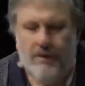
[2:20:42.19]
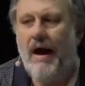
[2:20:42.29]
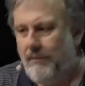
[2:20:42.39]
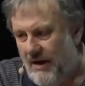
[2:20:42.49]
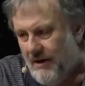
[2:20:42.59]
I
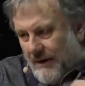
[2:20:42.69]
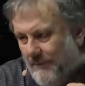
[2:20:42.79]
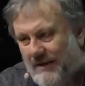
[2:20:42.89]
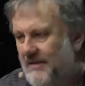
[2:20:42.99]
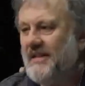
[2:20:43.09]
will
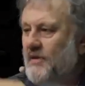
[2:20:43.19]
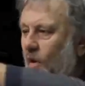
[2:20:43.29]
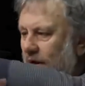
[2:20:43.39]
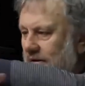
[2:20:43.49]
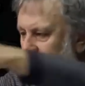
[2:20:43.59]
repeat the
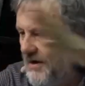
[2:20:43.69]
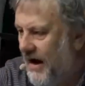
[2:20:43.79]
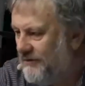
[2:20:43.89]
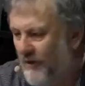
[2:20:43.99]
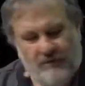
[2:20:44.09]
story that
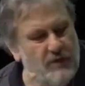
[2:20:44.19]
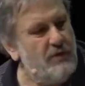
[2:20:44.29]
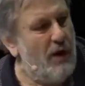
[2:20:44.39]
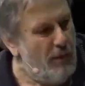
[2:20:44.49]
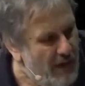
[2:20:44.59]
half of you
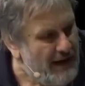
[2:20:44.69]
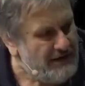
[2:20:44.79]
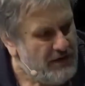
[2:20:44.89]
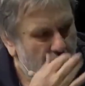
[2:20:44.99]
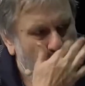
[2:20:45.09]
know, and
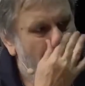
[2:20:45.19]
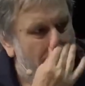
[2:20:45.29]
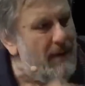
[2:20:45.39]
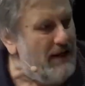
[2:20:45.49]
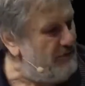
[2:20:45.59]
you,
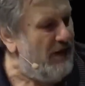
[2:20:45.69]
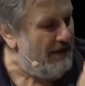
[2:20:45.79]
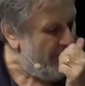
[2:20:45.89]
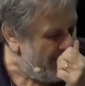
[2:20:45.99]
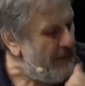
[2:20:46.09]
my
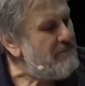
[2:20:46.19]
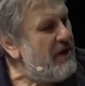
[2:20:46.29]
favorite,